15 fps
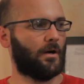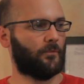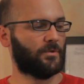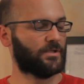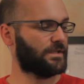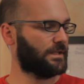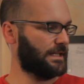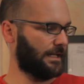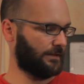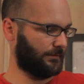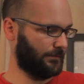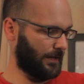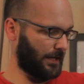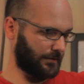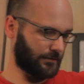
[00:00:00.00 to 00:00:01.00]
Originally I
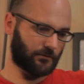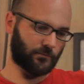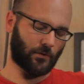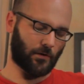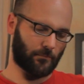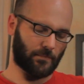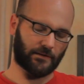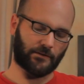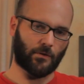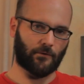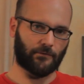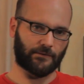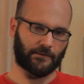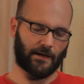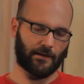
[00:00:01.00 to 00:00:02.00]
designed a 12 by
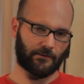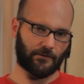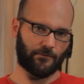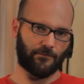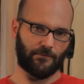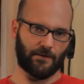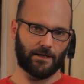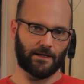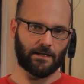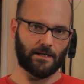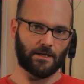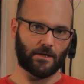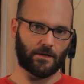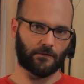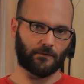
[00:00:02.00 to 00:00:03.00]
12 set to fit in
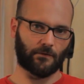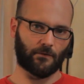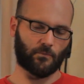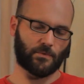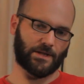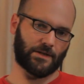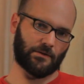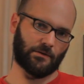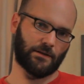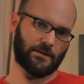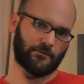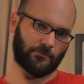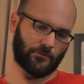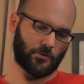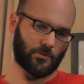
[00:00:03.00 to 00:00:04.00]
here so that we could
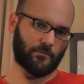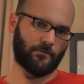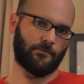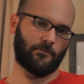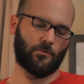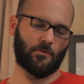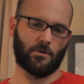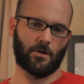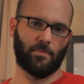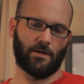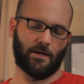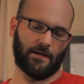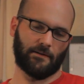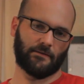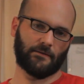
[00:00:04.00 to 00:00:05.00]
leave room for
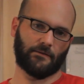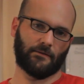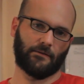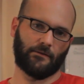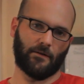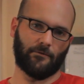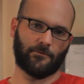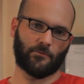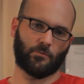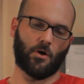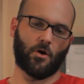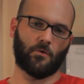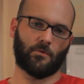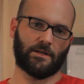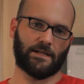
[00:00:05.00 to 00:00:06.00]
appliances and stuff that
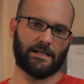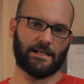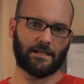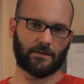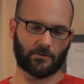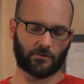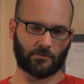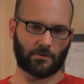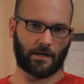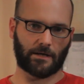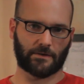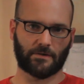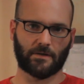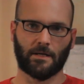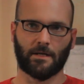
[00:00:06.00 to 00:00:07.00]
were already in the
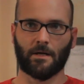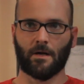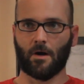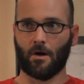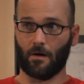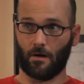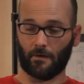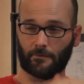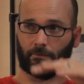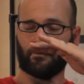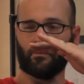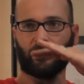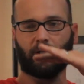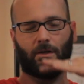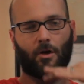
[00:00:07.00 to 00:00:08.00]
garage. Also,
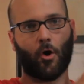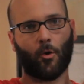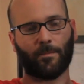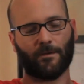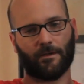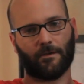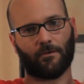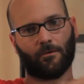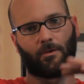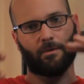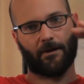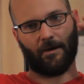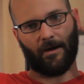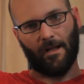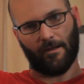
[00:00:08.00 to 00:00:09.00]
so we could open the door
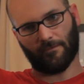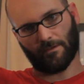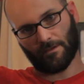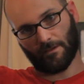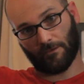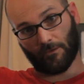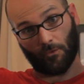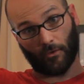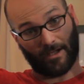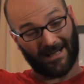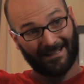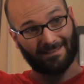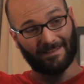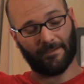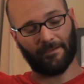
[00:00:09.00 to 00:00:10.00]
without having the door
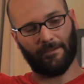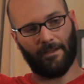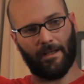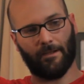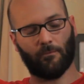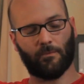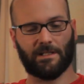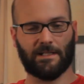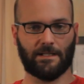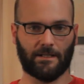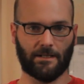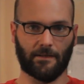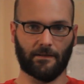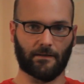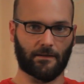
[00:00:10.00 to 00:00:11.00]
hit the set, we
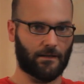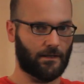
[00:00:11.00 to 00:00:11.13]
needed